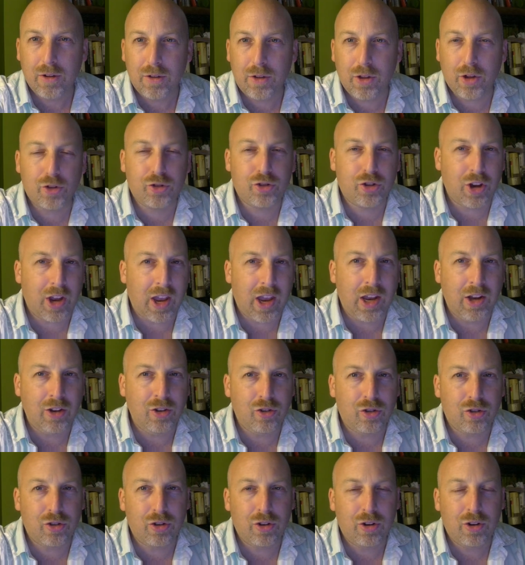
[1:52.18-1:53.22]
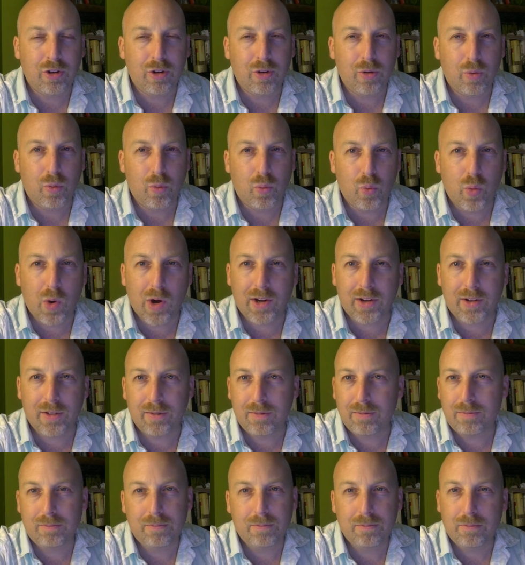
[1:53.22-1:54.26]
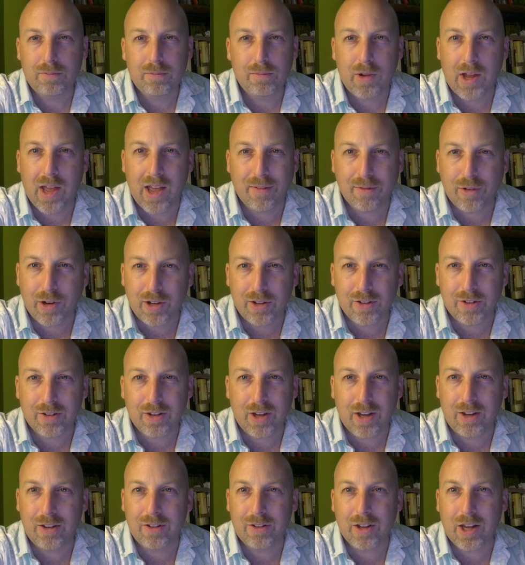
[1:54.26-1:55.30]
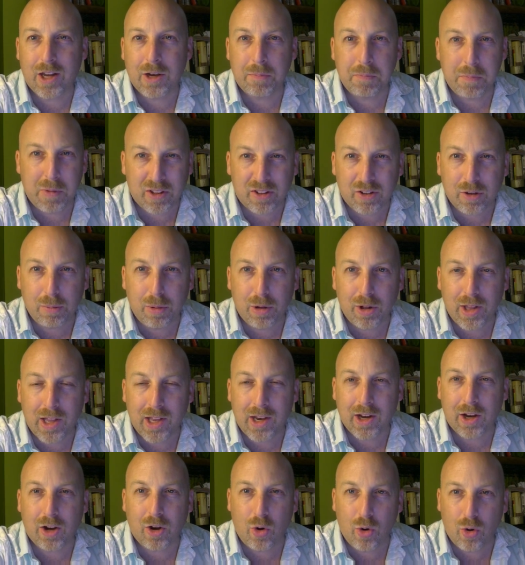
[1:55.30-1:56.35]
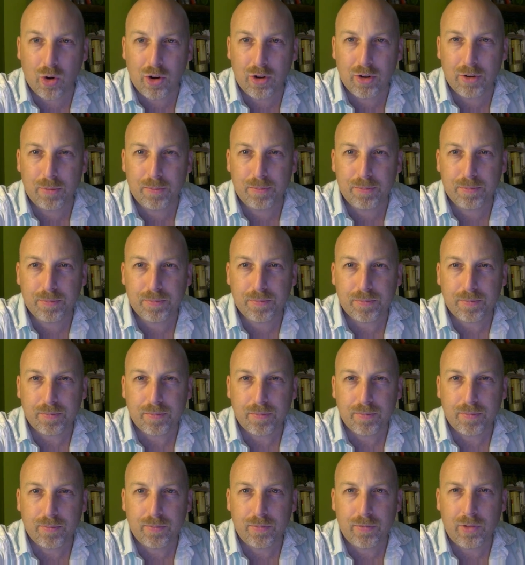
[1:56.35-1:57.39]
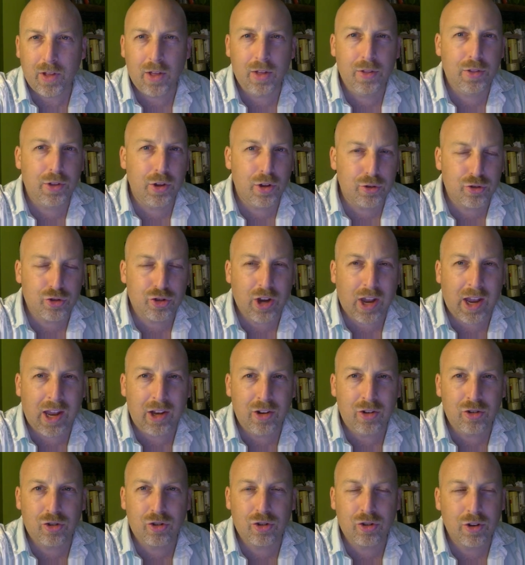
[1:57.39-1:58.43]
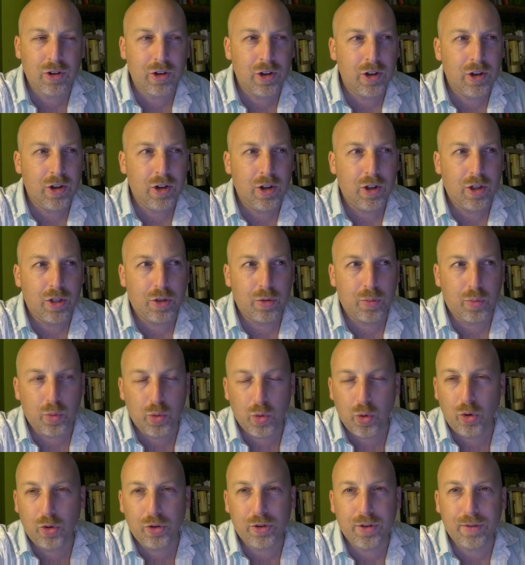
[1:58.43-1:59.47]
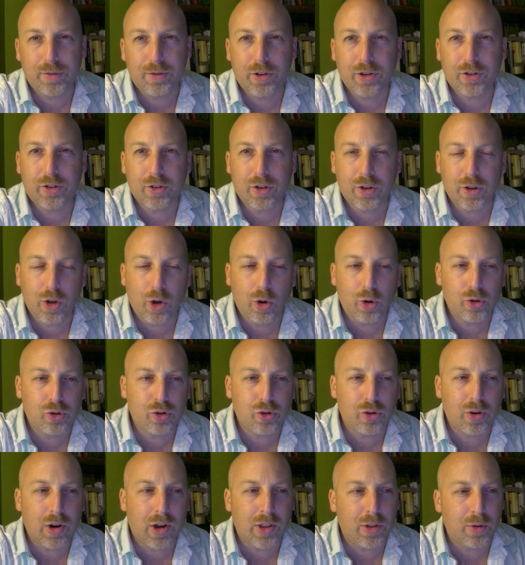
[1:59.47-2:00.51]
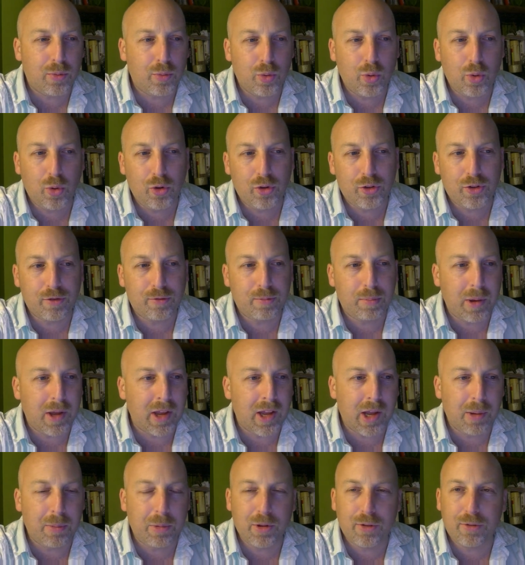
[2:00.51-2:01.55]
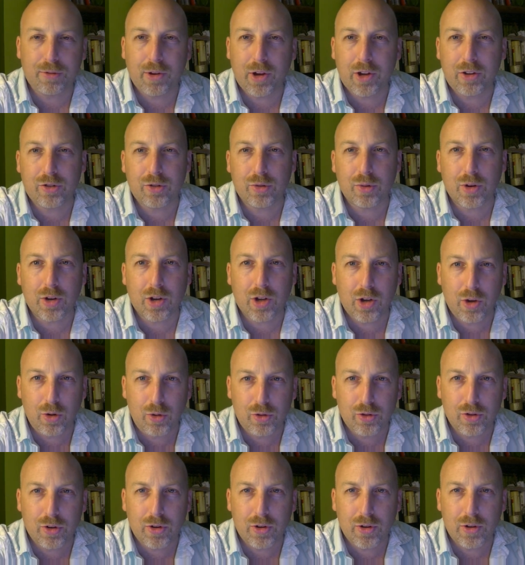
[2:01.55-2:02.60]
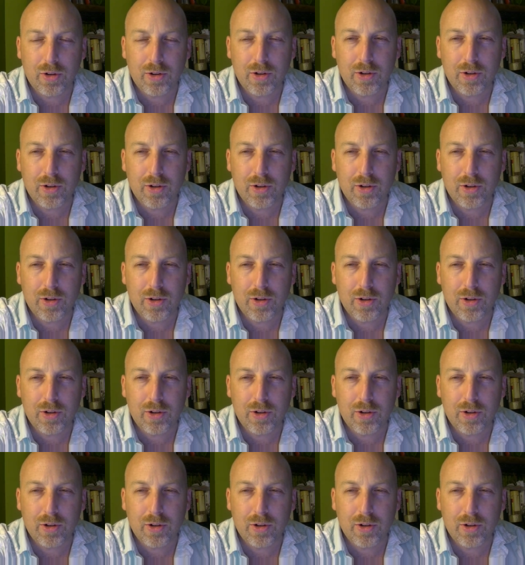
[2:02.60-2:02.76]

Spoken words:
They'll change what evidence is admissible in a court. They'll change the rules of disclosure and the rules of being able to face your accuser.